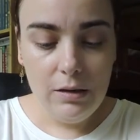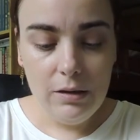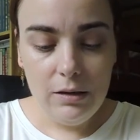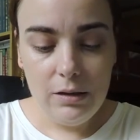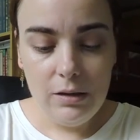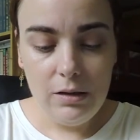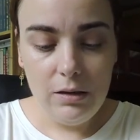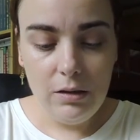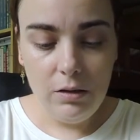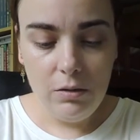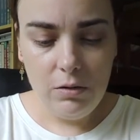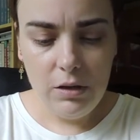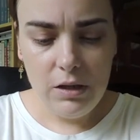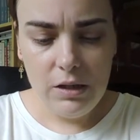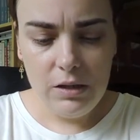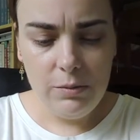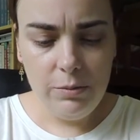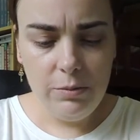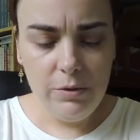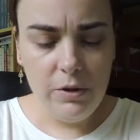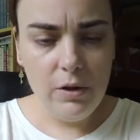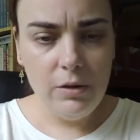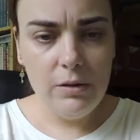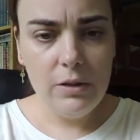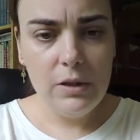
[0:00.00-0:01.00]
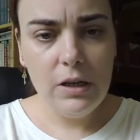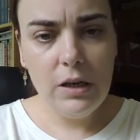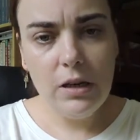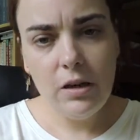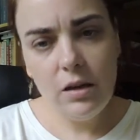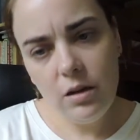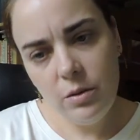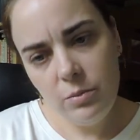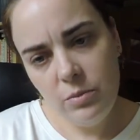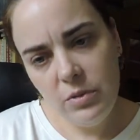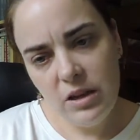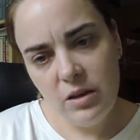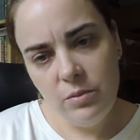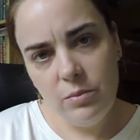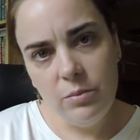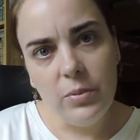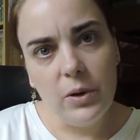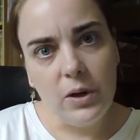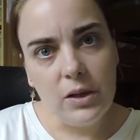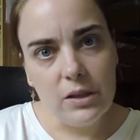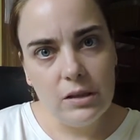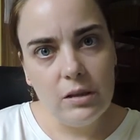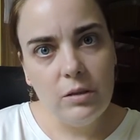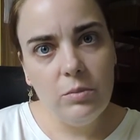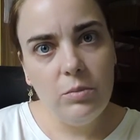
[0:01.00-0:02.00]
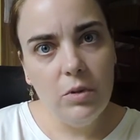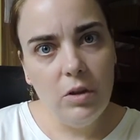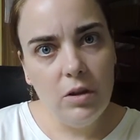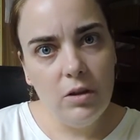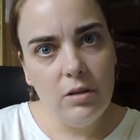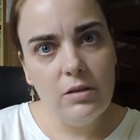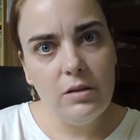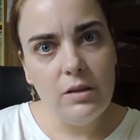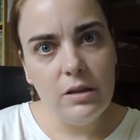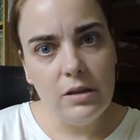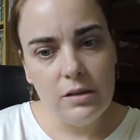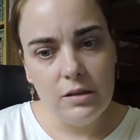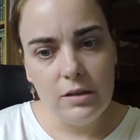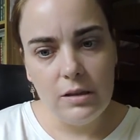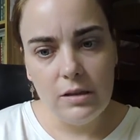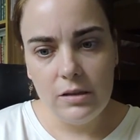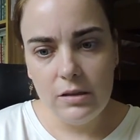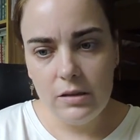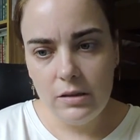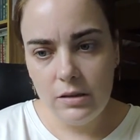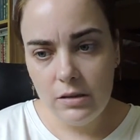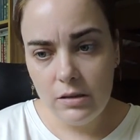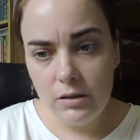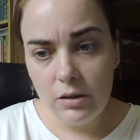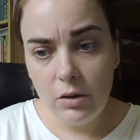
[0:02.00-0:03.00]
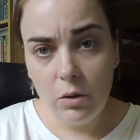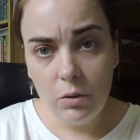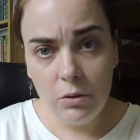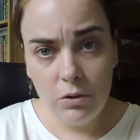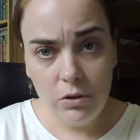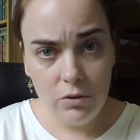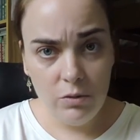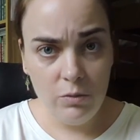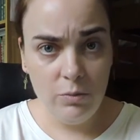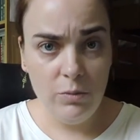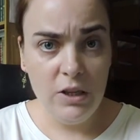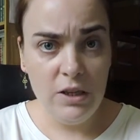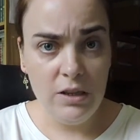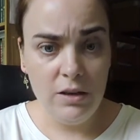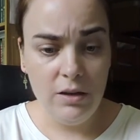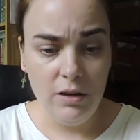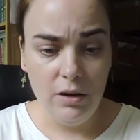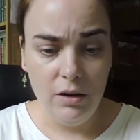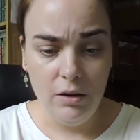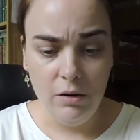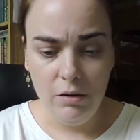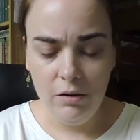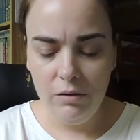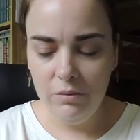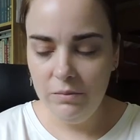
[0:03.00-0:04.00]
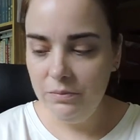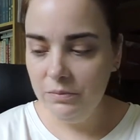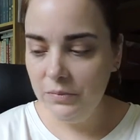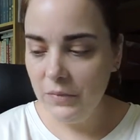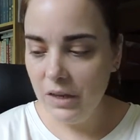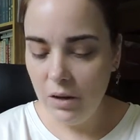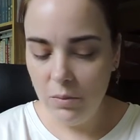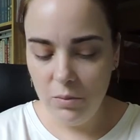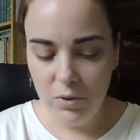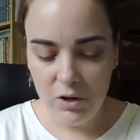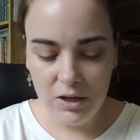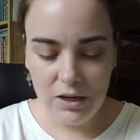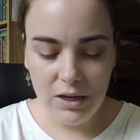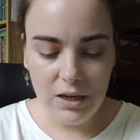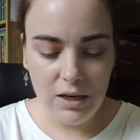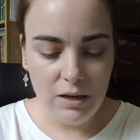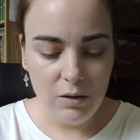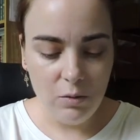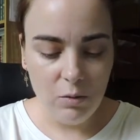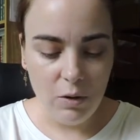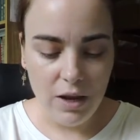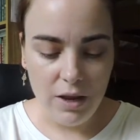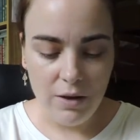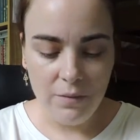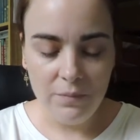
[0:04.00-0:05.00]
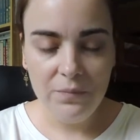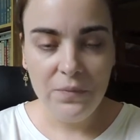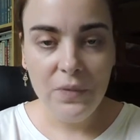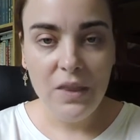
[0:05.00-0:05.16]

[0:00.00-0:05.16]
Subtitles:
So it's probably gonna be impossible since it's so humid here. But anyway.